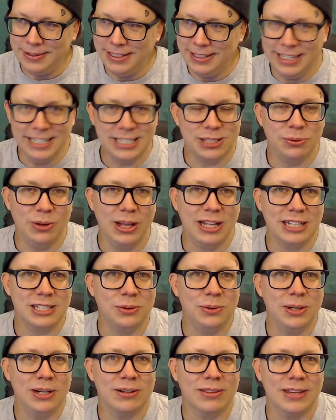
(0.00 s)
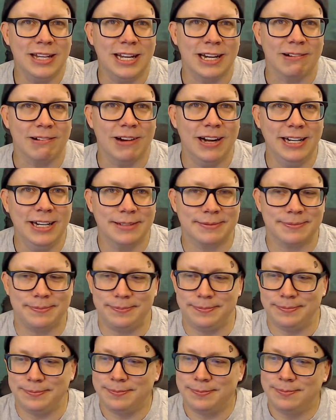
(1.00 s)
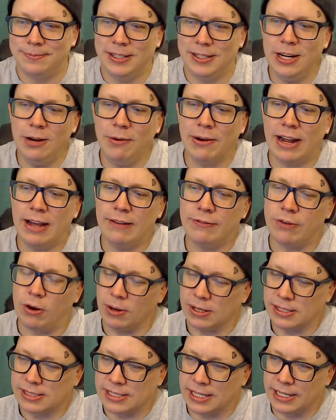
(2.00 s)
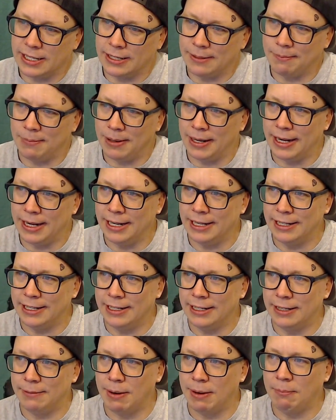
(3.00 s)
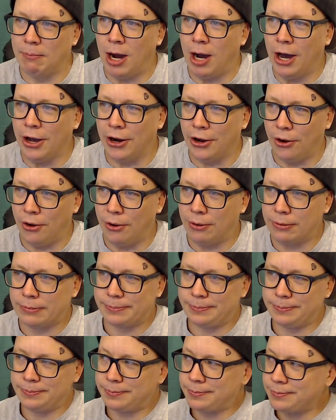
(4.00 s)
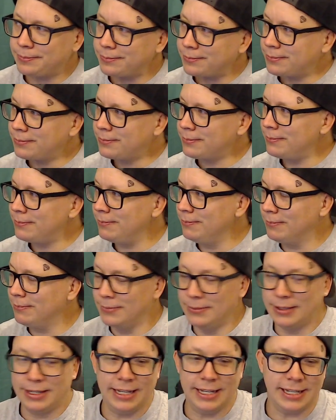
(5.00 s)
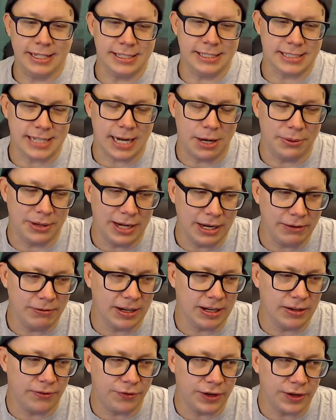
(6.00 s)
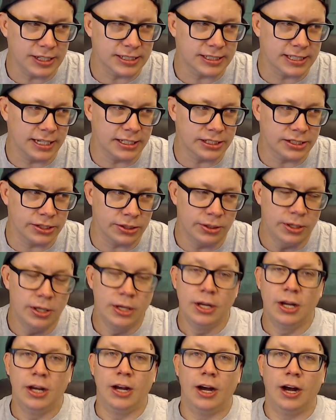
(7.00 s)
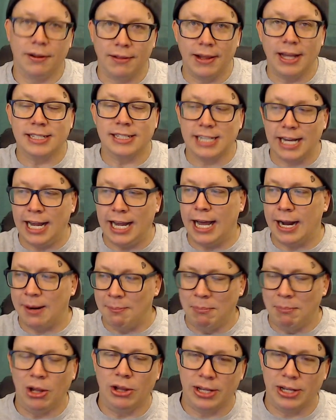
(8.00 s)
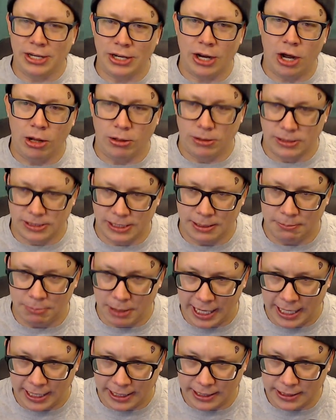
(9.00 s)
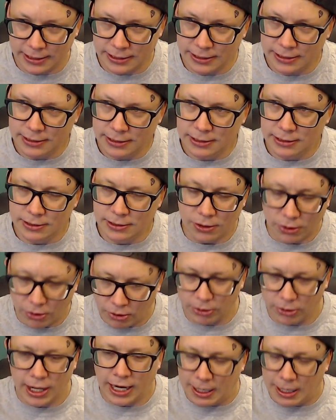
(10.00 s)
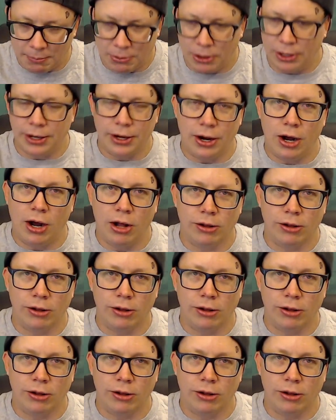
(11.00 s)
That's a weird thing, right? You know what I've always said? My motto is I would never get a face tattoo unless I had $1 million in the bank or like $1 million